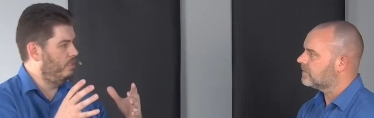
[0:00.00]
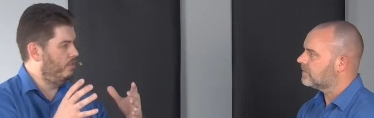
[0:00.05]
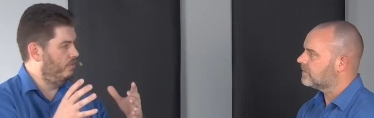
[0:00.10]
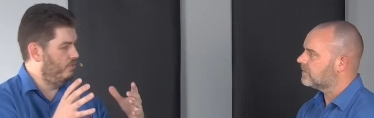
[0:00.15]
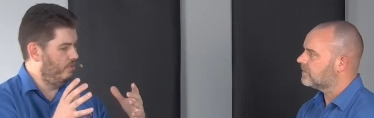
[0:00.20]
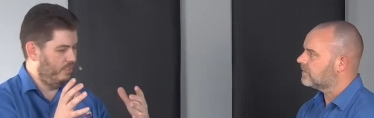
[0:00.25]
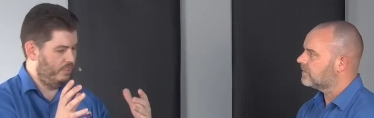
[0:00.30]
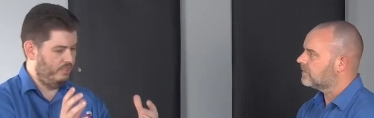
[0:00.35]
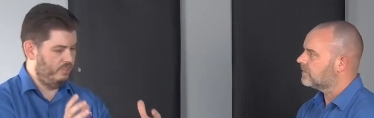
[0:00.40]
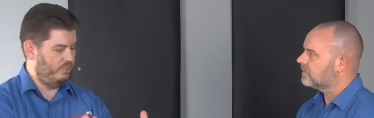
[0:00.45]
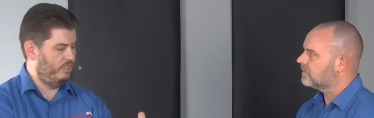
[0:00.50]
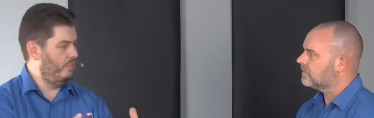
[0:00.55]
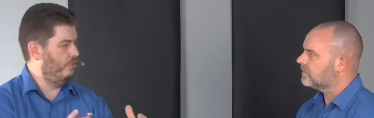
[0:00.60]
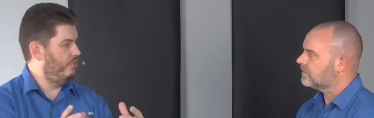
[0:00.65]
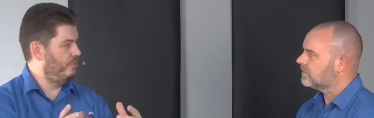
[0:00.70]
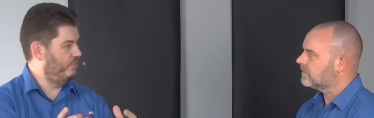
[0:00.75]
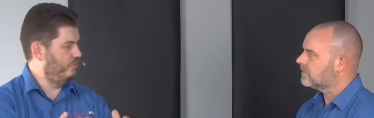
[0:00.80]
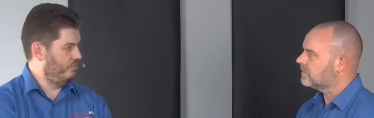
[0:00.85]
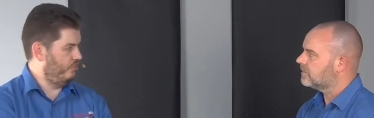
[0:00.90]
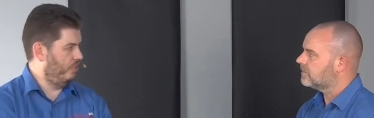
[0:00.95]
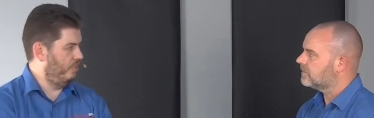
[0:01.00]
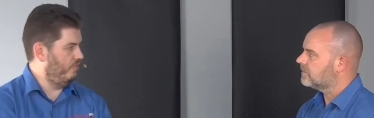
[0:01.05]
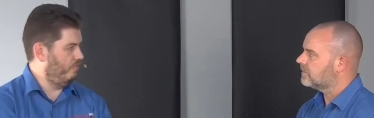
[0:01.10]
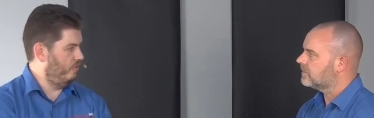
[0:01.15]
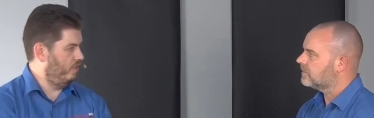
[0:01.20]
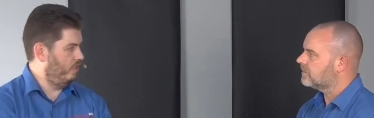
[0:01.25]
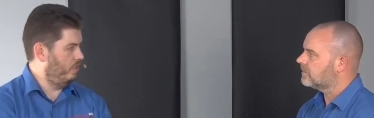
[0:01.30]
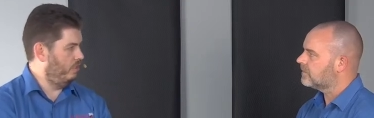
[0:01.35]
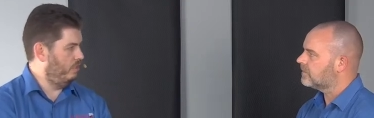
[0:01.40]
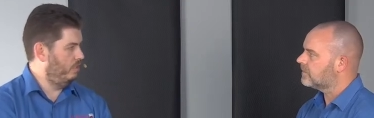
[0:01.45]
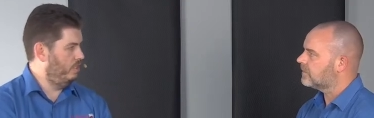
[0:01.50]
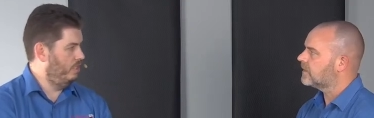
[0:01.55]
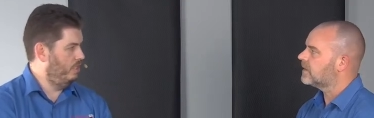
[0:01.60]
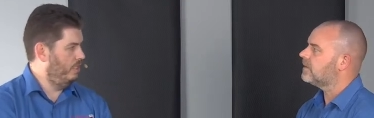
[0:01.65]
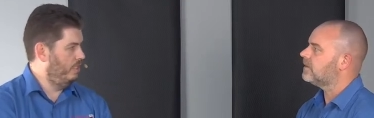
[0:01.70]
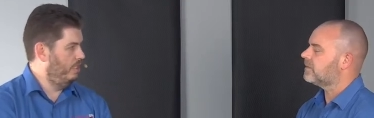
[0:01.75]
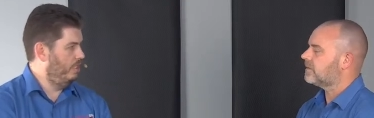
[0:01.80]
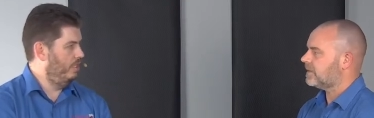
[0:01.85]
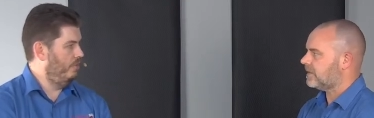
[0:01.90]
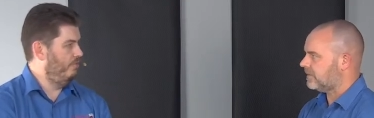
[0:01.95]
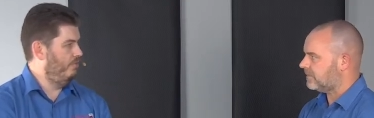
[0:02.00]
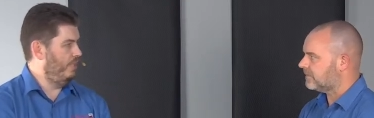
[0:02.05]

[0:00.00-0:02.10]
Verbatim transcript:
Speaker 1: the Tesira design file okay.